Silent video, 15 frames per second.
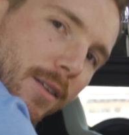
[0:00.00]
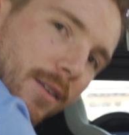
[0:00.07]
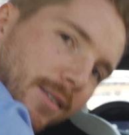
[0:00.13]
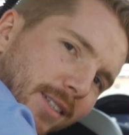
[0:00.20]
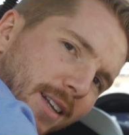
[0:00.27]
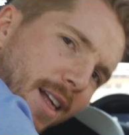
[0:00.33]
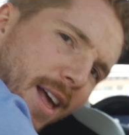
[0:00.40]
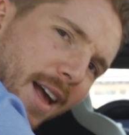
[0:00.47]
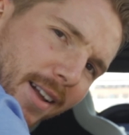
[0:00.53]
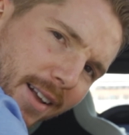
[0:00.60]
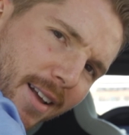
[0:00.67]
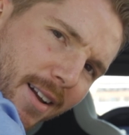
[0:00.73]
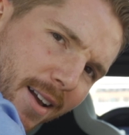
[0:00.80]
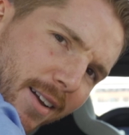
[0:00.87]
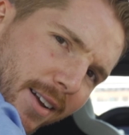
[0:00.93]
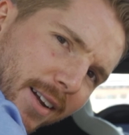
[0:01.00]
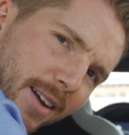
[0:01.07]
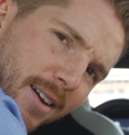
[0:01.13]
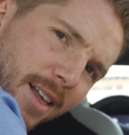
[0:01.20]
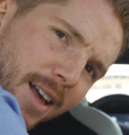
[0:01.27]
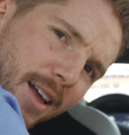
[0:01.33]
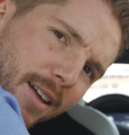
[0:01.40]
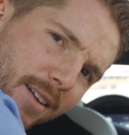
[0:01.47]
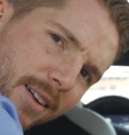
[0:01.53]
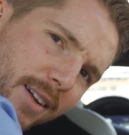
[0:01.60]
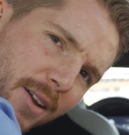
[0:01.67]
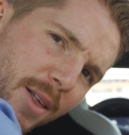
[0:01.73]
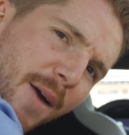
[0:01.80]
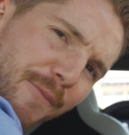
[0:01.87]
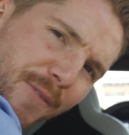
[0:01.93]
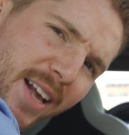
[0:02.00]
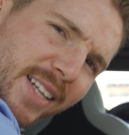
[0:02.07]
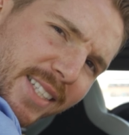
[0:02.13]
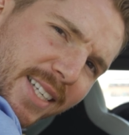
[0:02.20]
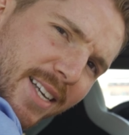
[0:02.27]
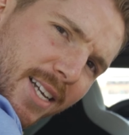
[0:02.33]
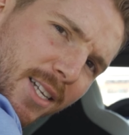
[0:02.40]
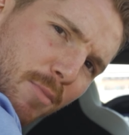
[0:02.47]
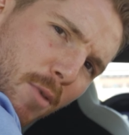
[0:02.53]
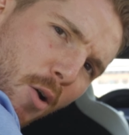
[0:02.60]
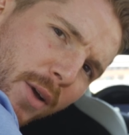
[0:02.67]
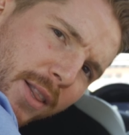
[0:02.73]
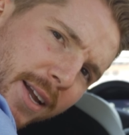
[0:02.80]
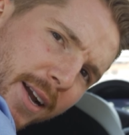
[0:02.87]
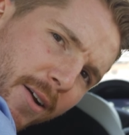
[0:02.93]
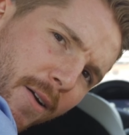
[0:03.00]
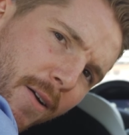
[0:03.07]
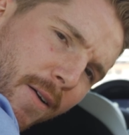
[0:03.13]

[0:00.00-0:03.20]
See that? You know, you hear that fancy gizmo in there?